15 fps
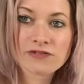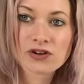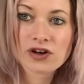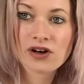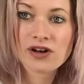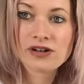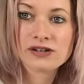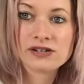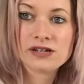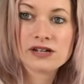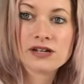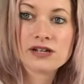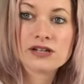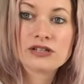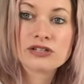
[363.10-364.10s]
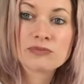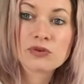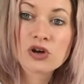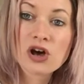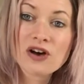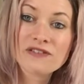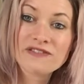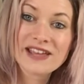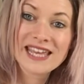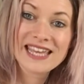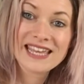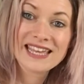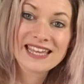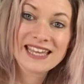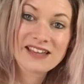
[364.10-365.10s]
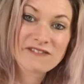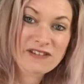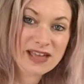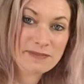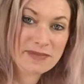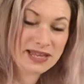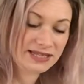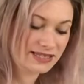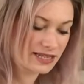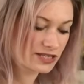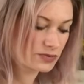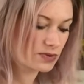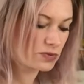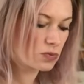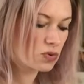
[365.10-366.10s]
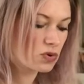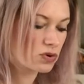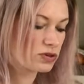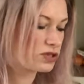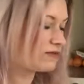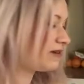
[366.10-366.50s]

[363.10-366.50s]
got some coffee. I mix this with water,